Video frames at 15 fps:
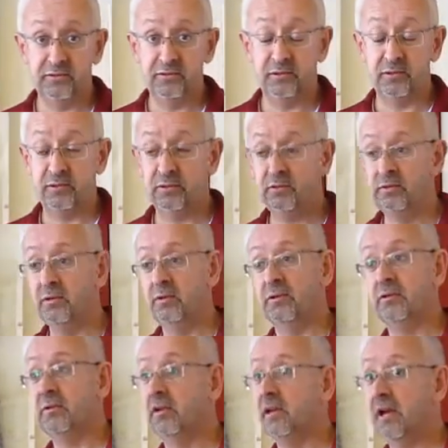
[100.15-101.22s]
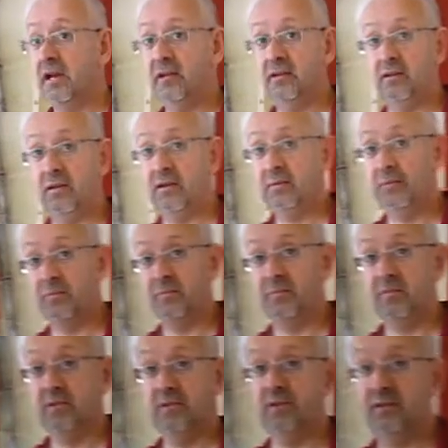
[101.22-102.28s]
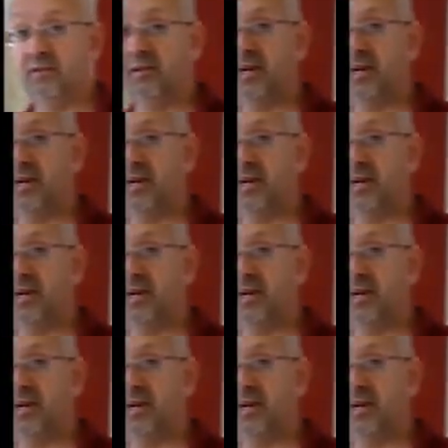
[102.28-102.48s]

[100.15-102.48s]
to do, and in the